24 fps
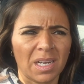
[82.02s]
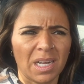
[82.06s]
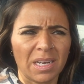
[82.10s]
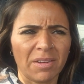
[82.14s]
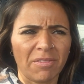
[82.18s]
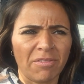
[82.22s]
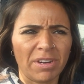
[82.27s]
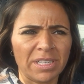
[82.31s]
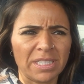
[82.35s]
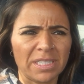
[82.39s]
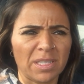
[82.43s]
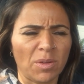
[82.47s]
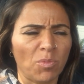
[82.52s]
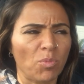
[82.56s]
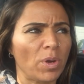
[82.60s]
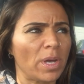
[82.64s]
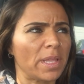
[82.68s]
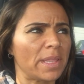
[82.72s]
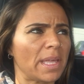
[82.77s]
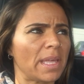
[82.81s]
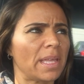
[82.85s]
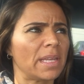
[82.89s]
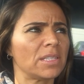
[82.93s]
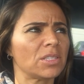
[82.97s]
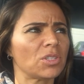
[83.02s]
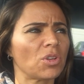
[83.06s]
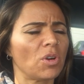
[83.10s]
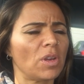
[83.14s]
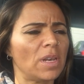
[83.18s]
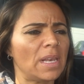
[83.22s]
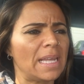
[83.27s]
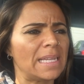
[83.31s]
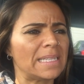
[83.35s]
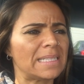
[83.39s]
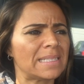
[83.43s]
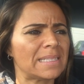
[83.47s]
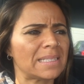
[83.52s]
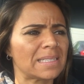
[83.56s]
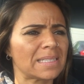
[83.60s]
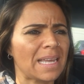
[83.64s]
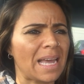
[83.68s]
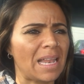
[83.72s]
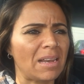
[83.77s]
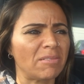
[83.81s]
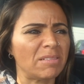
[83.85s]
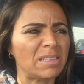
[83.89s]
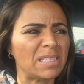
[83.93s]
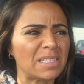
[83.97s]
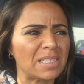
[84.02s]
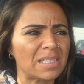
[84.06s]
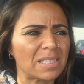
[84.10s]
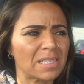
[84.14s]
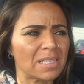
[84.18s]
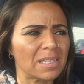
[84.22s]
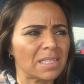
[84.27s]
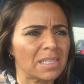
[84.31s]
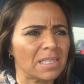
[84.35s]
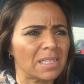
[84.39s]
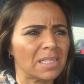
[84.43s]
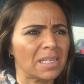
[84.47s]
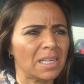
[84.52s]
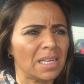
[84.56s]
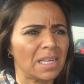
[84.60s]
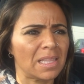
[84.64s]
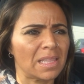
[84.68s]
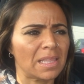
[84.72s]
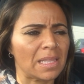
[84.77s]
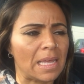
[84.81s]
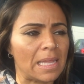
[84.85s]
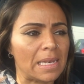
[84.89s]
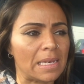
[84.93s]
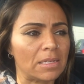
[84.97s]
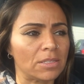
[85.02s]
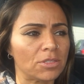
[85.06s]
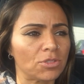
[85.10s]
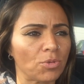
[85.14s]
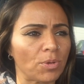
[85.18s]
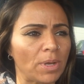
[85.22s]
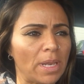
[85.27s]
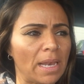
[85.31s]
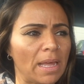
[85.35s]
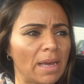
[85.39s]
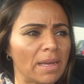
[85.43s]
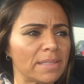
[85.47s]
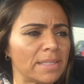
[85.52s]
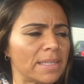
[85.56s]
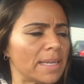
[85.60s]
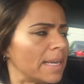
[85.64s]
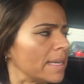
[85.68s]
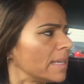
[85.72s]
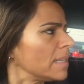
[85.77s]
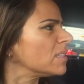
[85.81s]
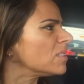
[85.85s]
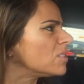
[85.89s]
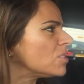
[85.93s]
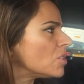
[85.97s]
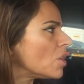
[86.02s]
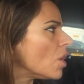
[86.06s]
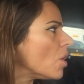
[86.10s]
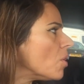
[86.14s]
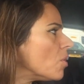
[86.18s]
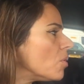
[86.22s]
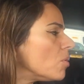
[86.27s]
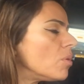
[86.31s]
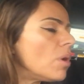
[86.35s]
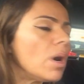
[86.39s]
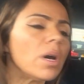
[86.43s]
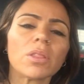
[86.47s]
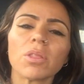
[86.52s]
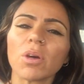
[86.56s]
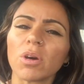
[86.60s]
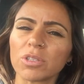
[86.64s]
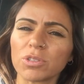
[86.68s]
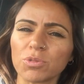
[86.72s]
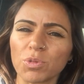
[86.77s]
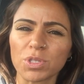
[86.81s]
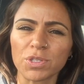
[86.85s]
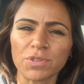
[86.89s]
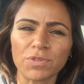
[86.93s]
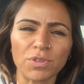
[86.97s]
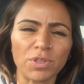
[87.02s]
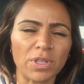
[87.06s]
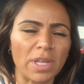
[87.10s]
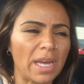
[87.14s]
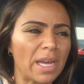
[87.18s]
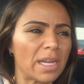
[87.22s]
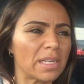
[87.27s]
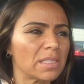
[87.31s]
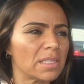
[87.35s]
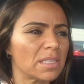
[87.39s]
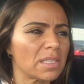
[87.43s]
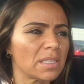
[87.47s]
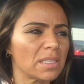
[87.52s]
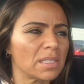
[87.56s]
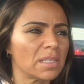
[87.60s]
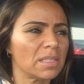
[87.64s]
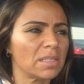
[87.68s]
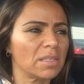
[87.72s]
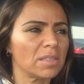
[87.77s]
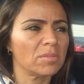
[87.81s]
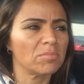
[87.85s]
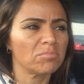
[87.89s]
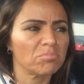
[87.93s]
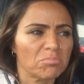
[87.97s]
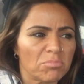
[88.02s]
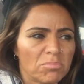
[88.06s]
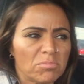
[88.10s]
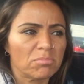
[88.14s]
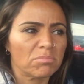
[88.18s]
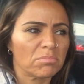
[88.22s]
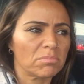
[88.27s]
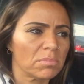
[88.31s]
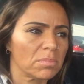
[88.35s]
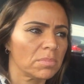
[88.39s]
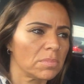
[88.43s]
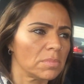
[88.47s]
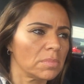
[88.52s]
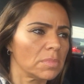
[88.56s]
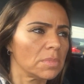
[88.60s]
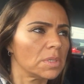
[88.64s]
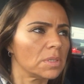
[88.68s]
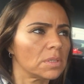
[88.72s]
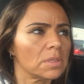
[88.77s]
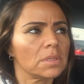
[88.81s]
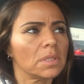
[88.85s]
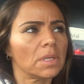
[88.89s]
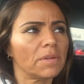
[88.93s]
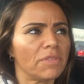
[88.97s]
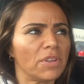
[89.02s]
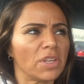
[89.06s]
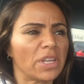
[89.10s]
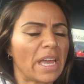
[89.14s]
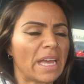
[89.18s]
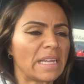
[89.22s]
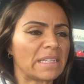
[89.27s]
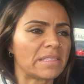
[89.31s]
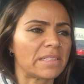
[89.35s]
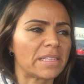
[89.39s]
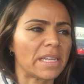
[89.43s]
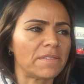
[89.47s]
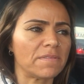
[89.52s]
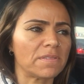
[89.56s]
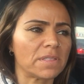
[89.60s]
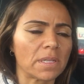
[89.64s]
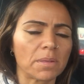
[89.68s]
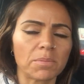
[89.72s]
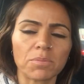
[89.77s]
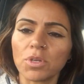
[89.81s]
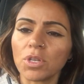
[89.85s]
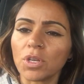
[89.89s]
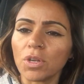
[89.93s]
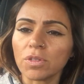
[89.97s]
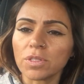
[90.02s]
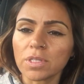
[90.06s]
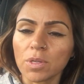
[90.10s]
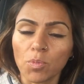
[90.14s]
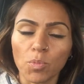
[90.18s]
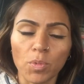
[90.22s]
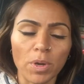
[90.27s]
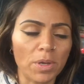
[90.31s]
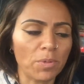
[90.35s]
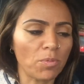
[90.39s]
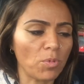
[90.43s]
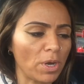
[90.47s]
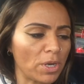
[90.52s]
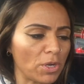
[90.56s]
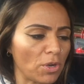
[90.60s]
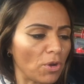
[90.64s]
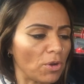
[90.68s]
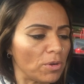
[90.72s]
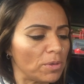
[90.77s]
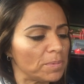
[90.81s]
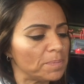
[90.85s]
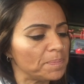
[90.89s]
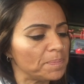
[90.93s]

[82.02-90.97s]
of read somewhere that it's got less calories in then soy latte, so I thought I'd switch for that. If you can save some, you know, some way, why not?